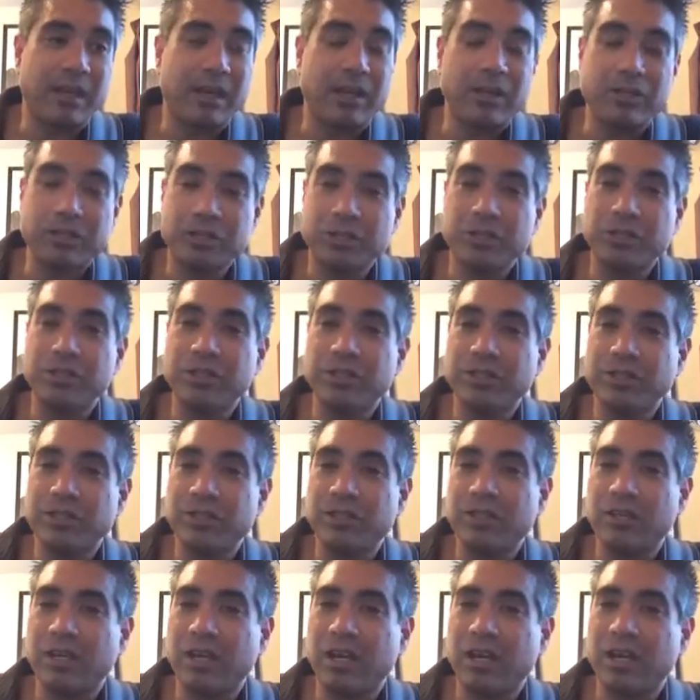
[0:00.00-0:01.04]
a
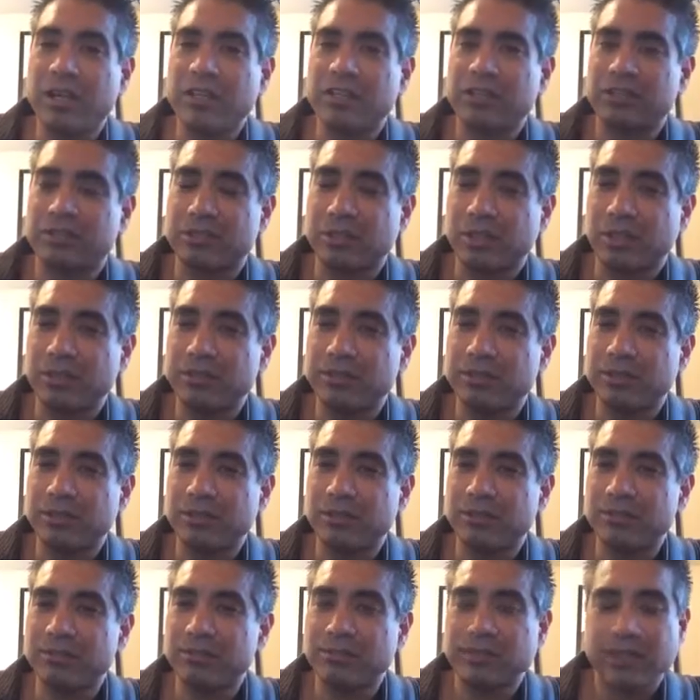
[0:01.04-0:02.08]
good guitar
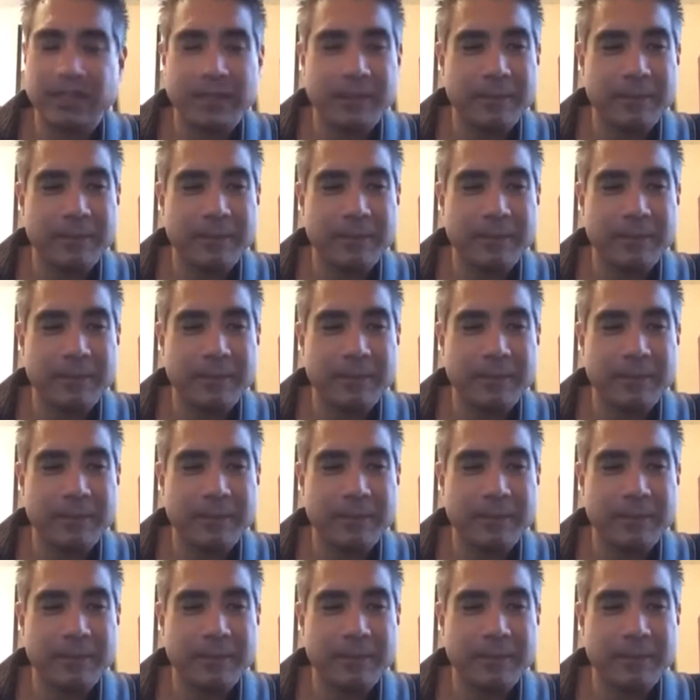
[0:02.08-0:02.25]
tone,